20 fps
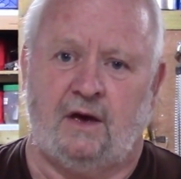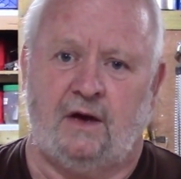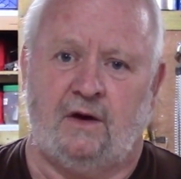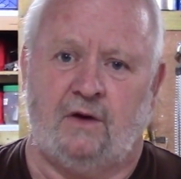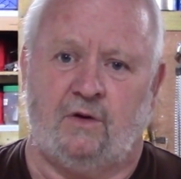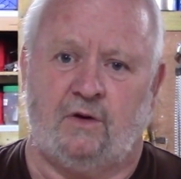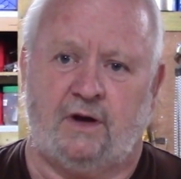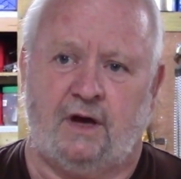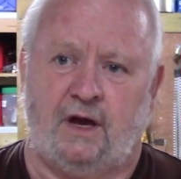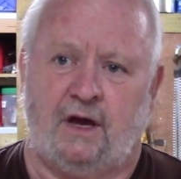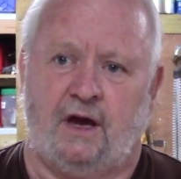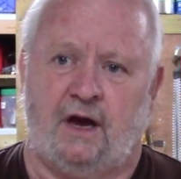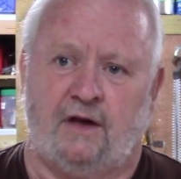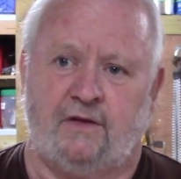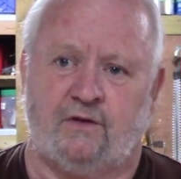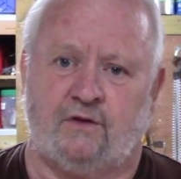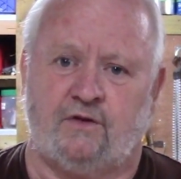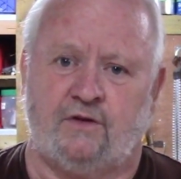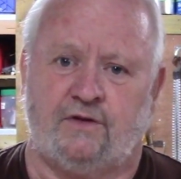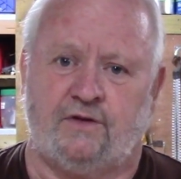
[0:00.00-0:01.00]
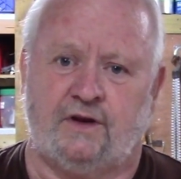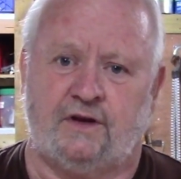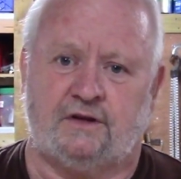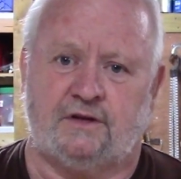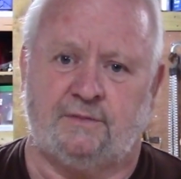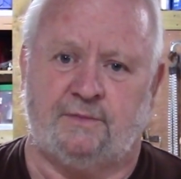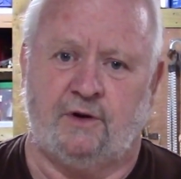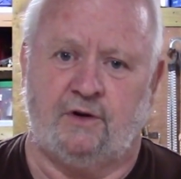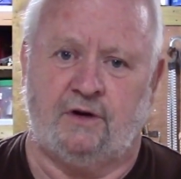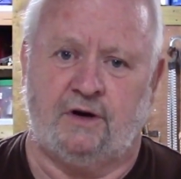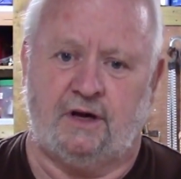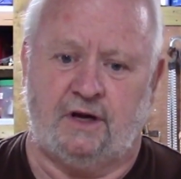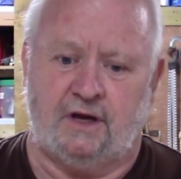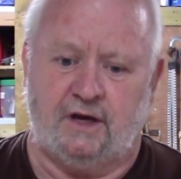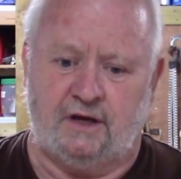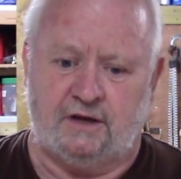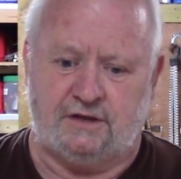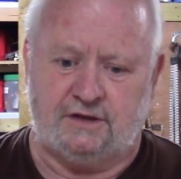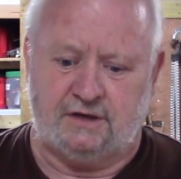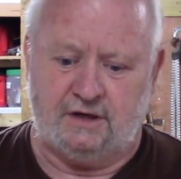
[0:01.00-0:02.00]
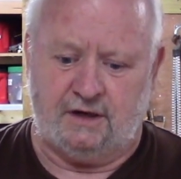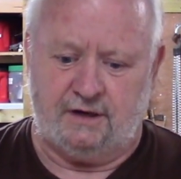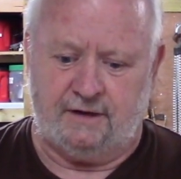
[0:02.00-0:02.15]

Okay, other good things about it, it's